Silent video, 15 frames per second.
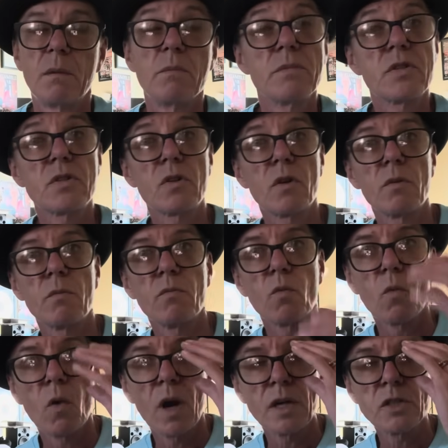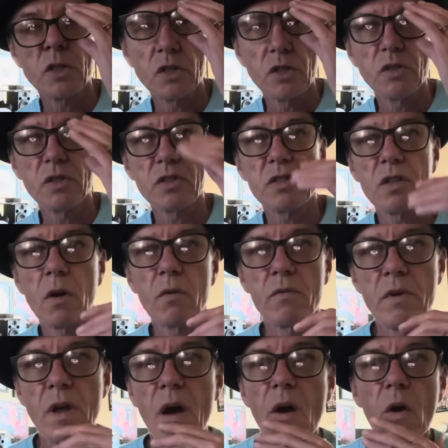Certain watches you just
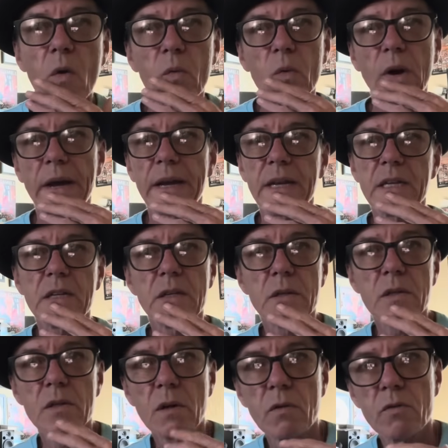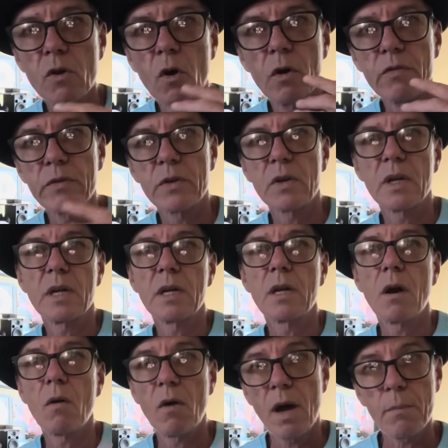don't know, right? You don't know if they're going to
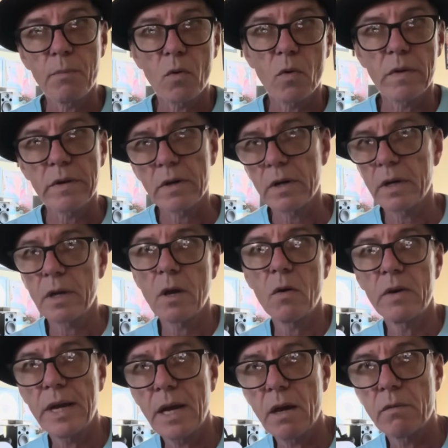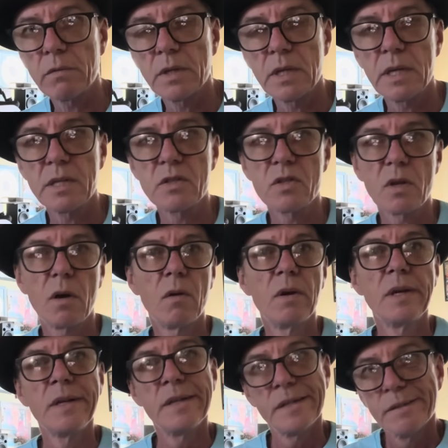go up or they're going to go down. And so
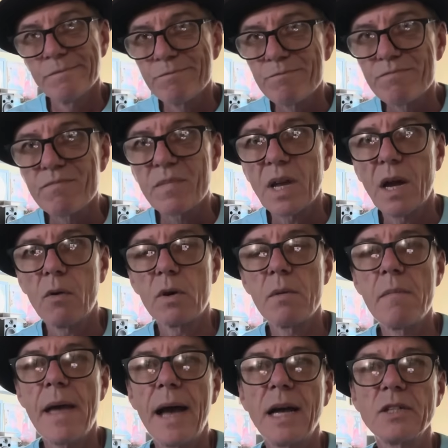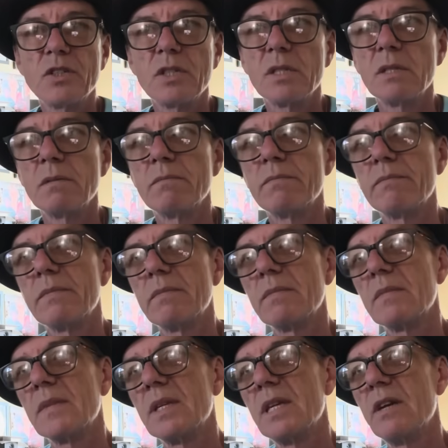I would imagine
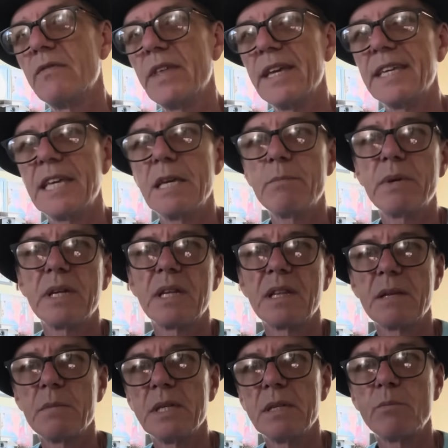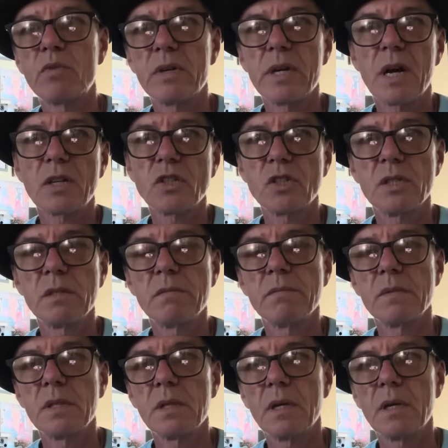if they keep it in limited production,